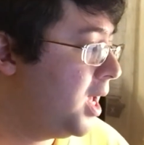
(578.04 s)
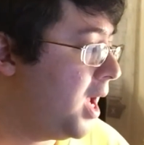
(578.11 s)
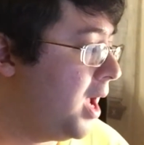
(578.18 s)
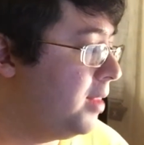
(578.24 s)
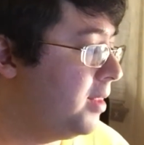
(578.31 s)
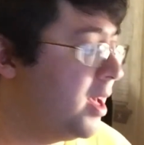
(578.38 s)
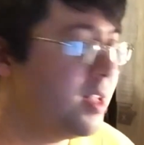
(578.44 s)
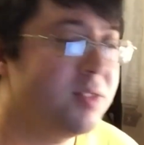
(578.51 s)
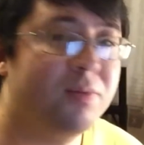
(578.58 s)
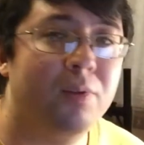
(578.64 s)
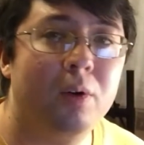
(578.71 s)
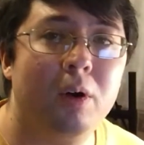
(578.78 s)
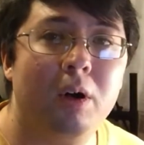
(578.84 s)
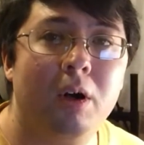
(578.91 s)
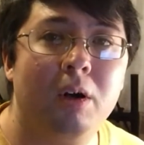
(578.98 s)
and that's
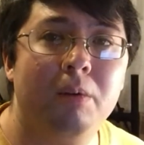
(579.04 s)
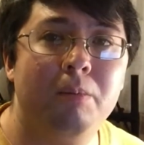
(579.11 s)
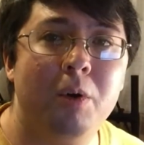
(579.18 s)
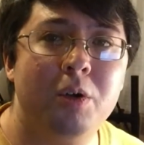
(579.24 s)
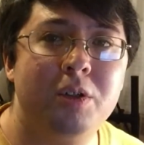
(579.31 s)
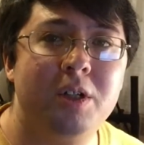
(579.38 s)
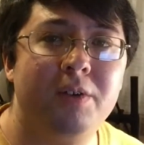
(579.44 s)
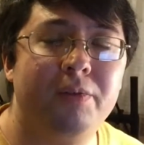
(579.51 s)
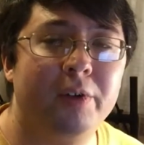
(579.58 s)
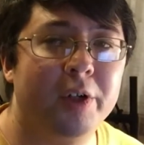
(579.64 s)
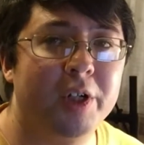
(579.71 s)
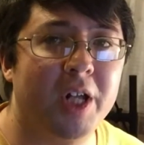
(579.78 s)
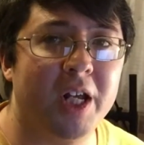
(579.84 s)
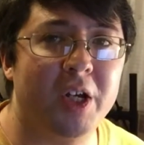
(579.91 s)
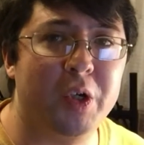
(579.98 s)
mostly for
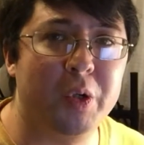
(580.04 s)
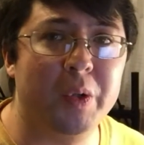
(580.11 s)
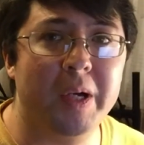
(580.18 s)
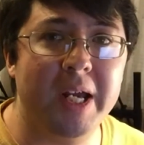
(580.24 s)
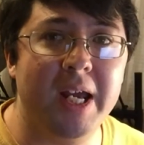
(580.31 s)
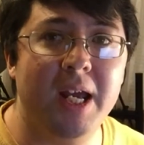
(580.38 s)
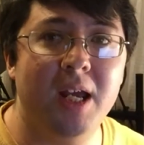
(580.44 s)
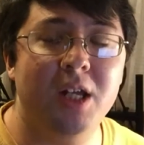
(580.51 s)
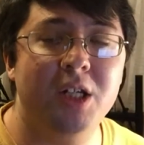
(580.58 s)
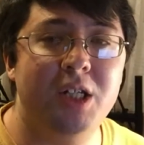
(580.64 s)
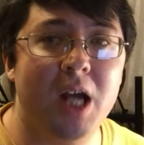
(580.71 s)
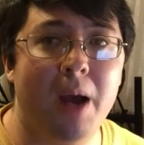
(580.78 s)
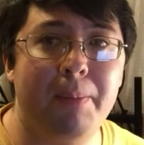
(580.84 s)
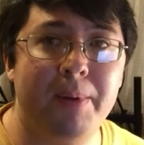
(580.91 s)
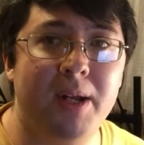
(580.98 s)
like Korean,
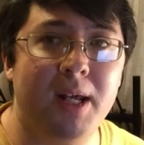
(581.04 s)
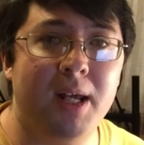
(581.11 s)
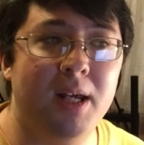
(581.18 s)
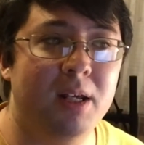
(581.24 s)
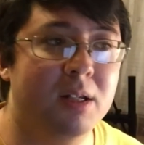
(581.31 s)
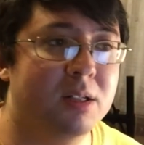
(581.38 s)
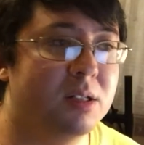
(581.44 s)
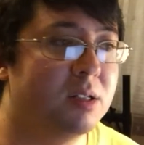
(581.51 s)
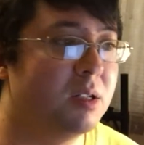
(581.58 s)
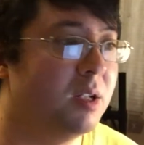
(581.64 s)
Japanese,